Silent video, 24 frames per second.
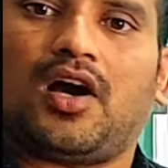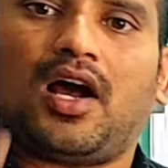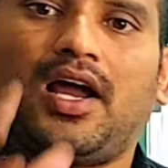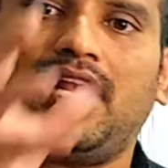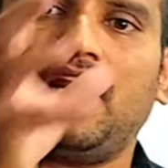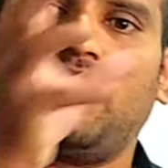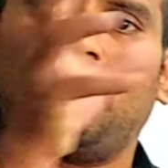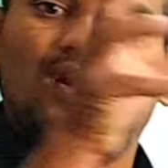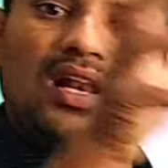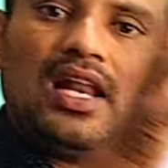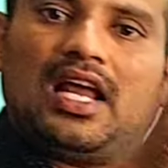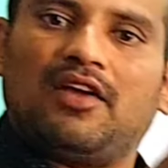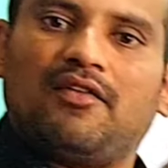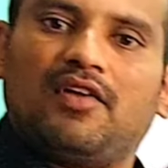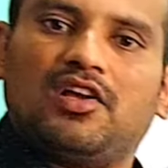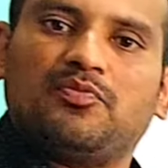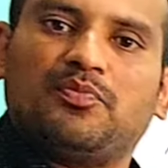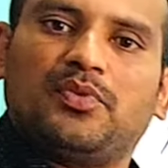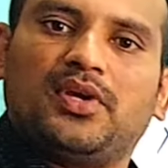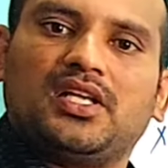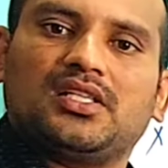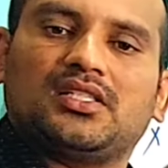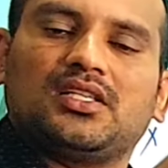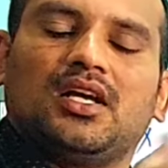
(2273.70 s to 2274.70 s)
High level language
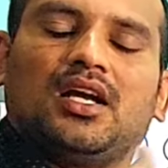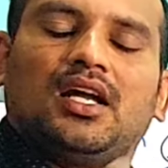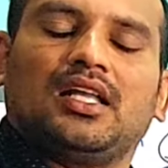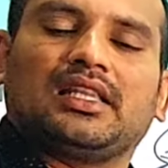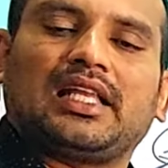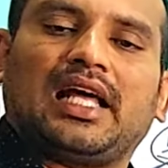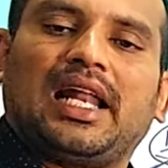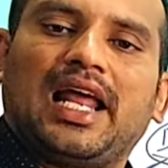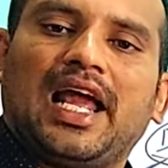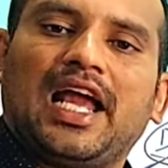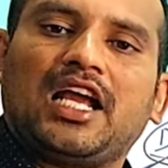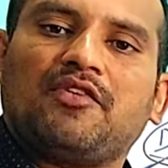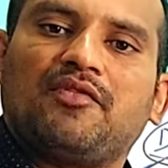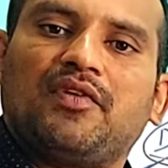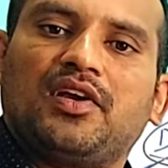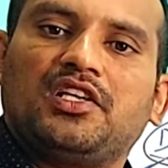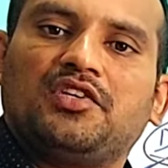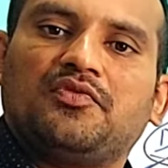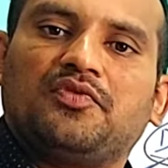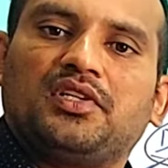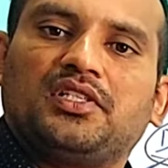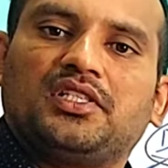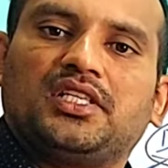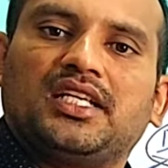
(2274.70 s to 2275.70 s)
means the
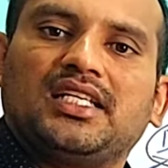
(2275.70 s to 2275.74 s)
language which